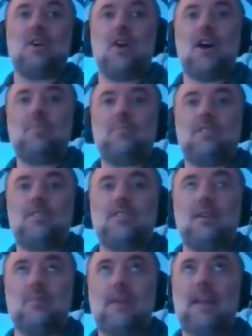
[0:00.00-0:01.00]
I'm
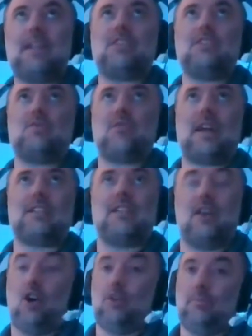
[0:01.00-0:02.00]
the managing
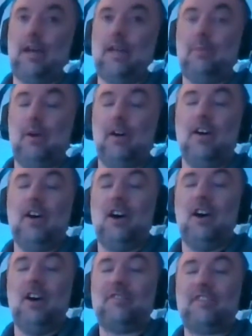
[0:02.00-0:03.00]
director on paper
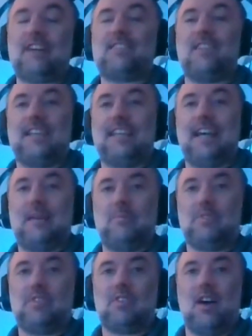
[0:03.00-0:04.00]
of Gaslight
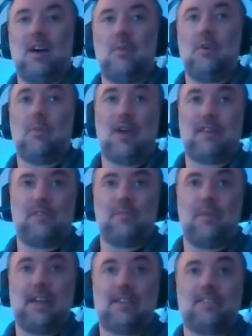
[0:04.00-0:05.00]
Games. We're a
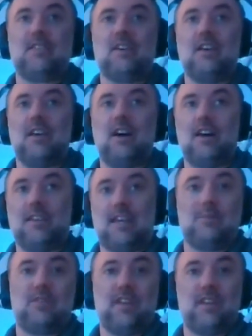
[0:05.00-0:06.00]
Bradford-based
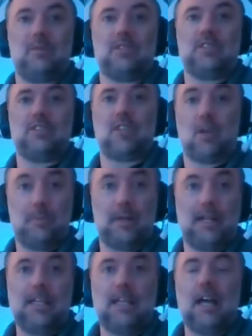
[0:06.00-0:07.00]
games development
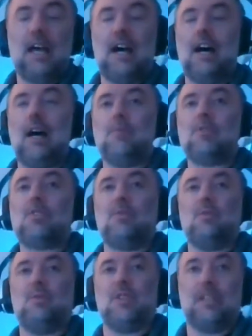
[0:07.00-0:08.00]
company. I'm
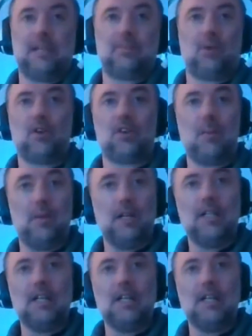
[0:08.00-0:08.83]
also the lead programmer.